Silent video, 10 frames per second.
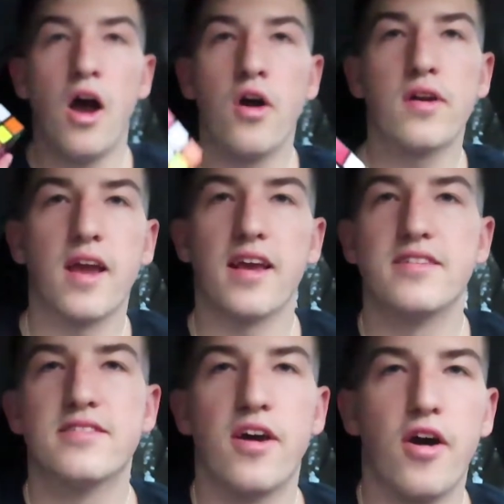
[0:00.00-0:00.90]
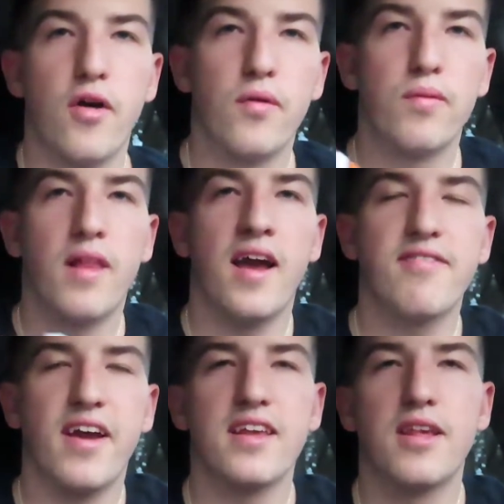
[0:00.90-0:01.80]
Okay, so life
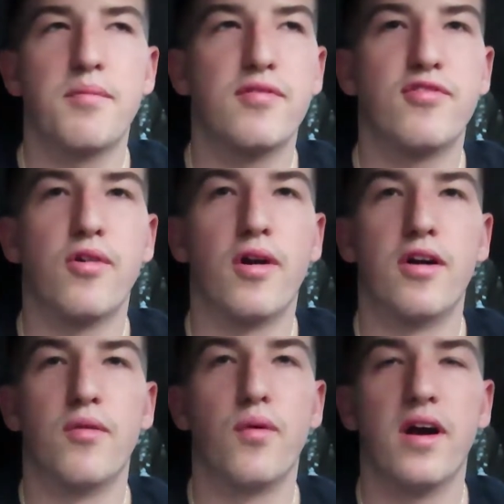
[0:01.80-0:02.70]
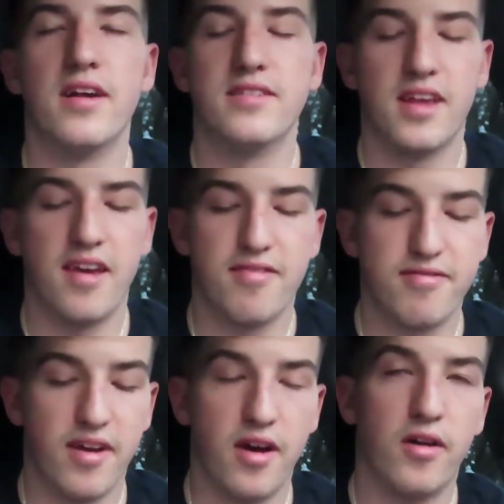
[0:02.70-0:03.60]
hack number 4 was a
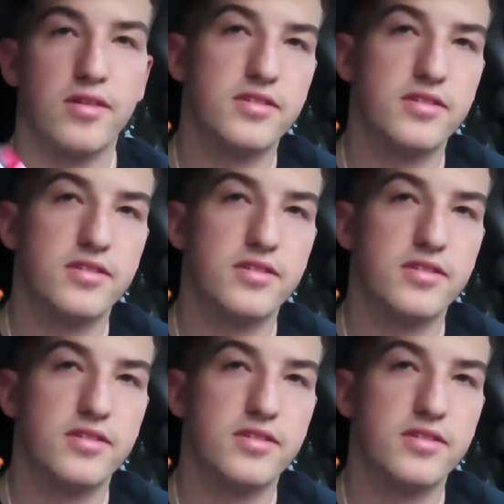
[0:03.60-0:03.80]
fail.